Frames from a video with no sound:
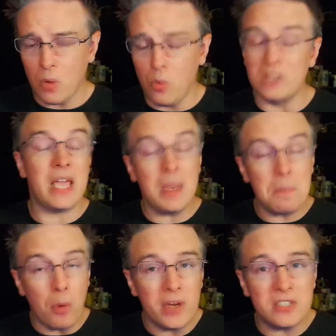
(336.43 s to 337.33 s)
was
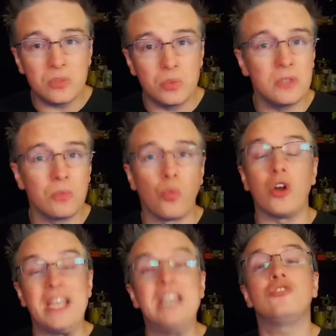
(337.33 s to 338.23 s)
hit points were, were
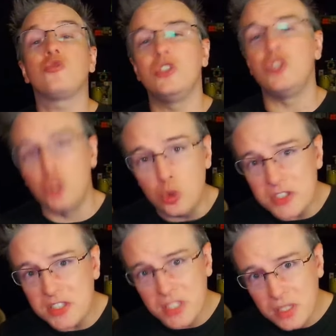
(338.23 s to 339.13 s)

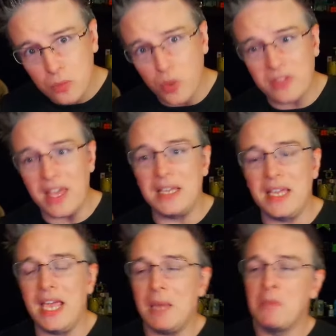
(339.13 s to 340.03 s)
introduced with that
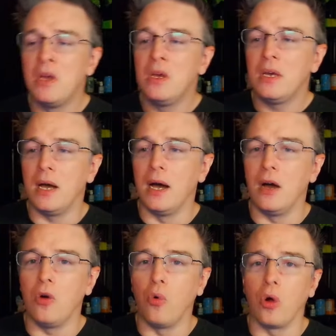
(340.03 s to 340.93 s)
game, uh,
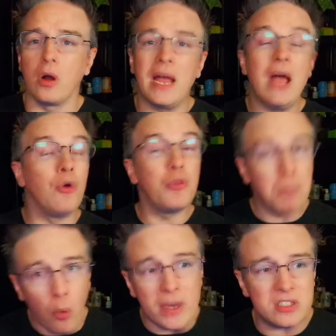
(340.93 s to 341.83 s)
or health
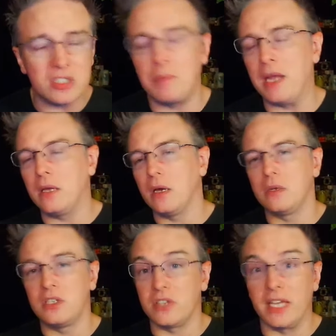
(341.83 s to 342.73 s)
points, depending on
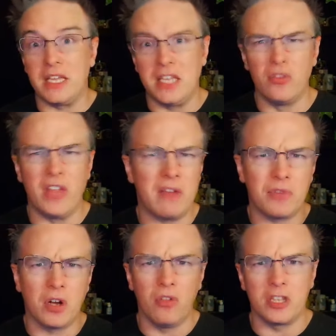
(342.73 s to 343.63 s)
because I got yelled at for
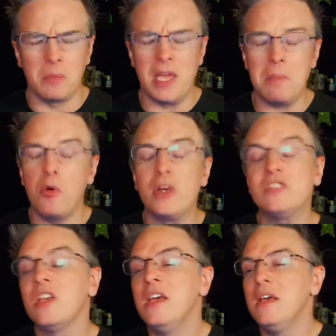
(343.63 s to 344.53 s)
calling them hit points.